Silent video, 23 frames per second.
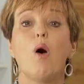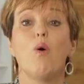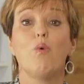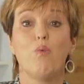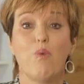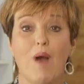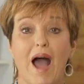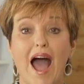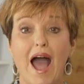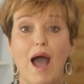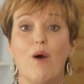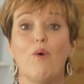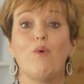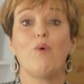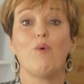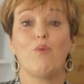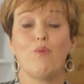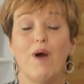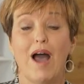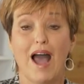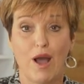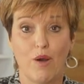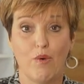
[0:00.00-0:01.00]
Wow,
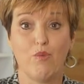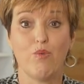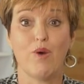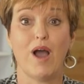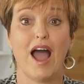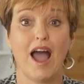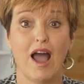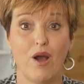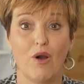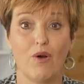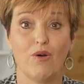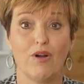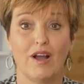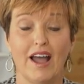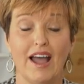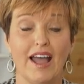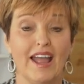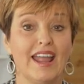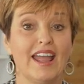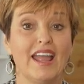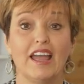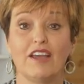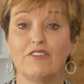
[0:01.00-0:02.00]
wow, wow.
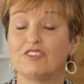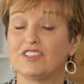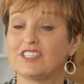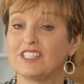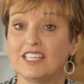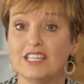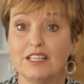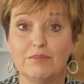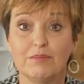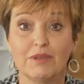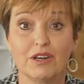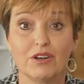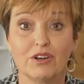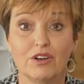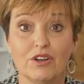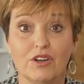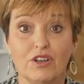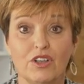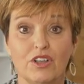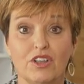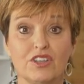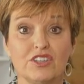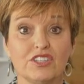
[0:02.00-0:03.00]
I have seen
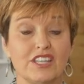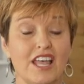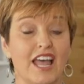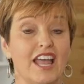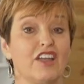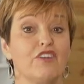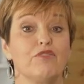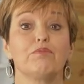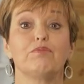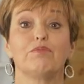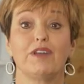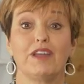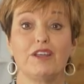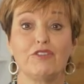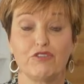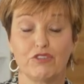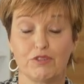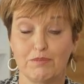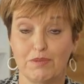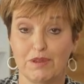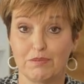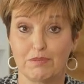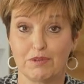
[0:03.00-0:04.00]
miracles. I have prayed
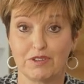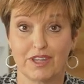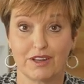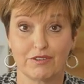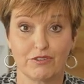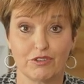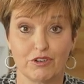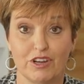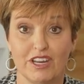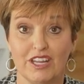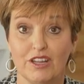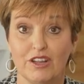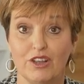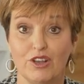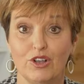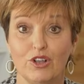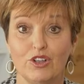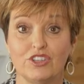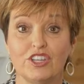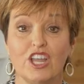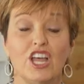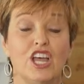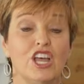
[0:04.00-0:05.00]
for people that were
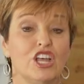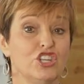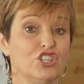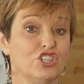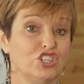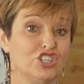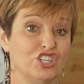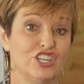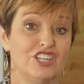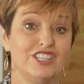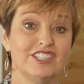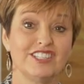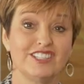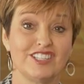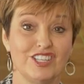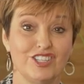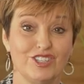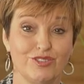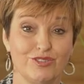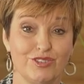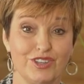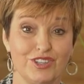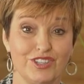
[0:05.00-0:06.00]
healed. Jesus
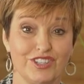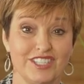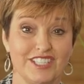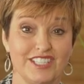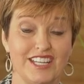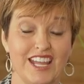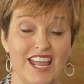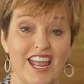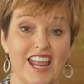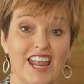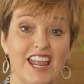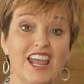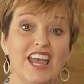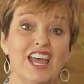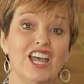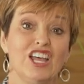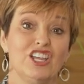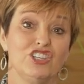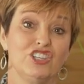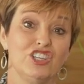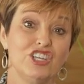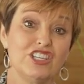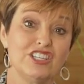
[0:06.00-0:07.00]
is real today.
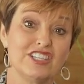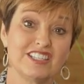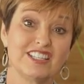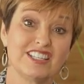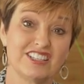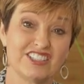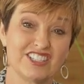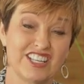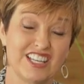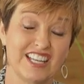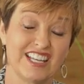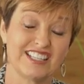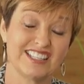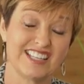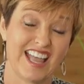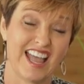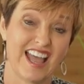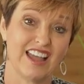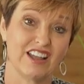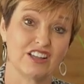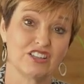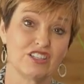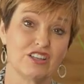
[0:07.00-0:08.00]
Jesus is
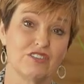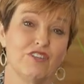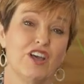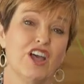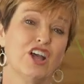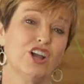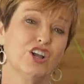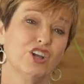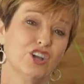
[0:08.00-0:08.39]
active.